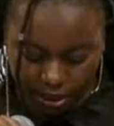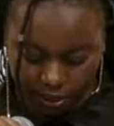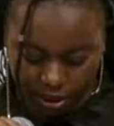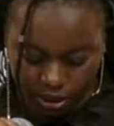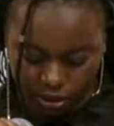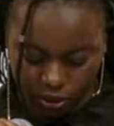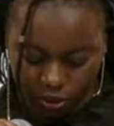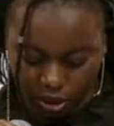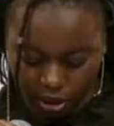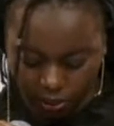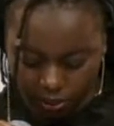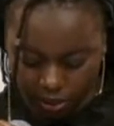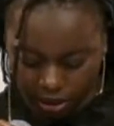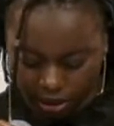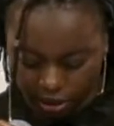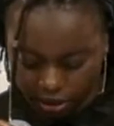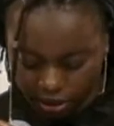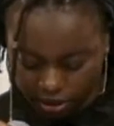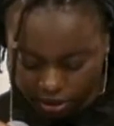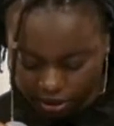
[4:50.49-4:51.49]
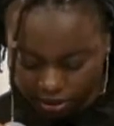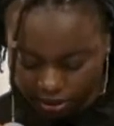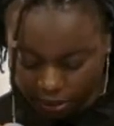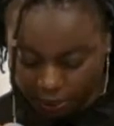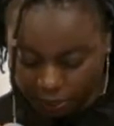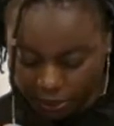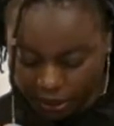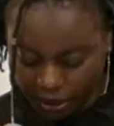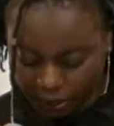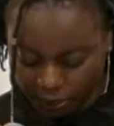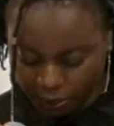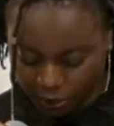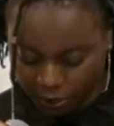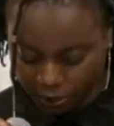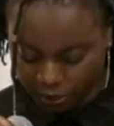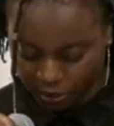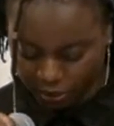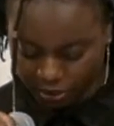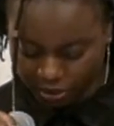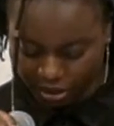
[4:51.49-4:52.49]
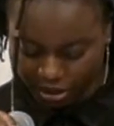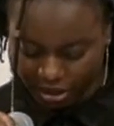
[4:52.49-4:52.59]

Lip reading: about 1 million people